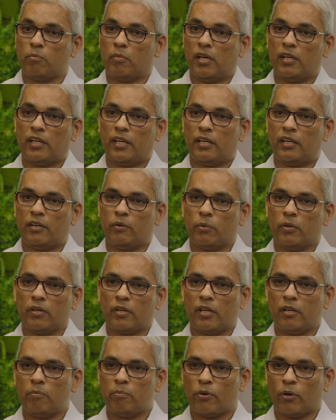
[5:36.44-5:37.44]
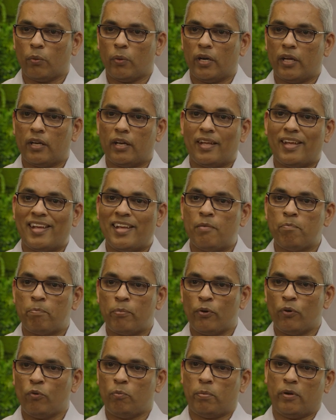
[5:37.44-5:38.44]
and multi-networking provide
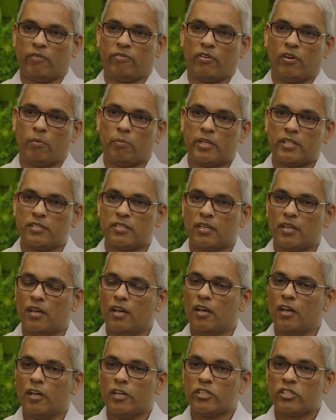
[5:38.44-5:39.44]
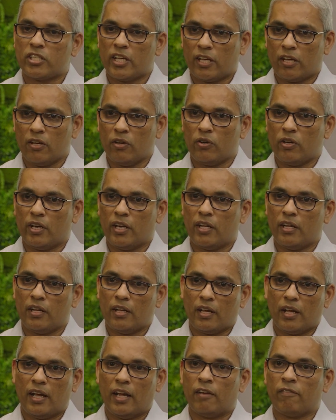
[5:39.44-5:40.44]
improved performance,
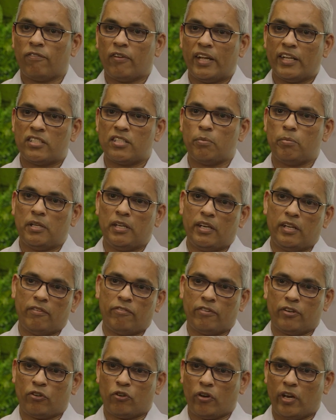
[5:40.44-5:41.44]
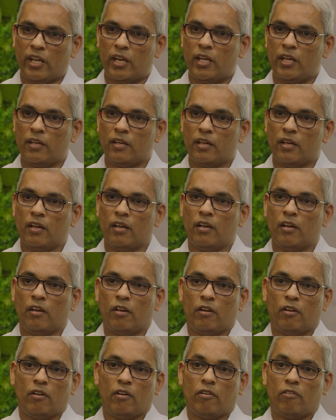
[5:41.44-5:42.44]
security, and flexibility for training,
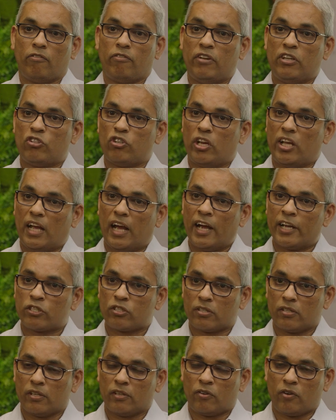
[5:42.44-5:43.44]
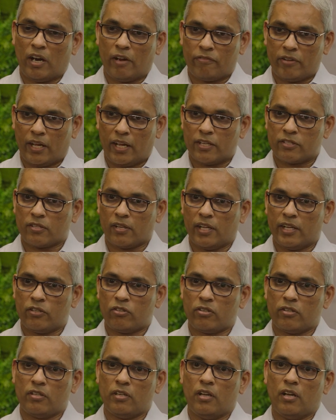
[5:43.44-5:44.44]
featuring iso traffic
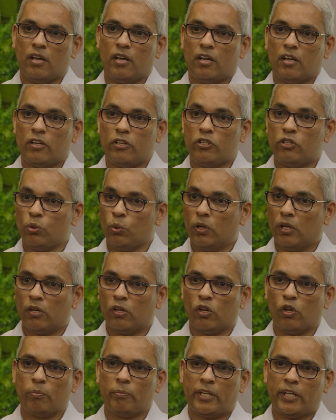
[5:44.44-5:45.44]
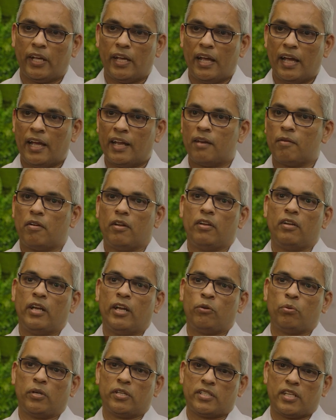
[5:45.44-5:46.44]
isolation, dual homing, and
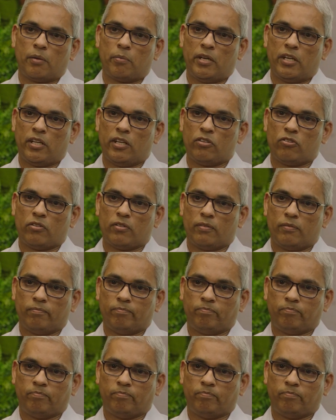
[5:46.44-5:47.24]
network segmentation.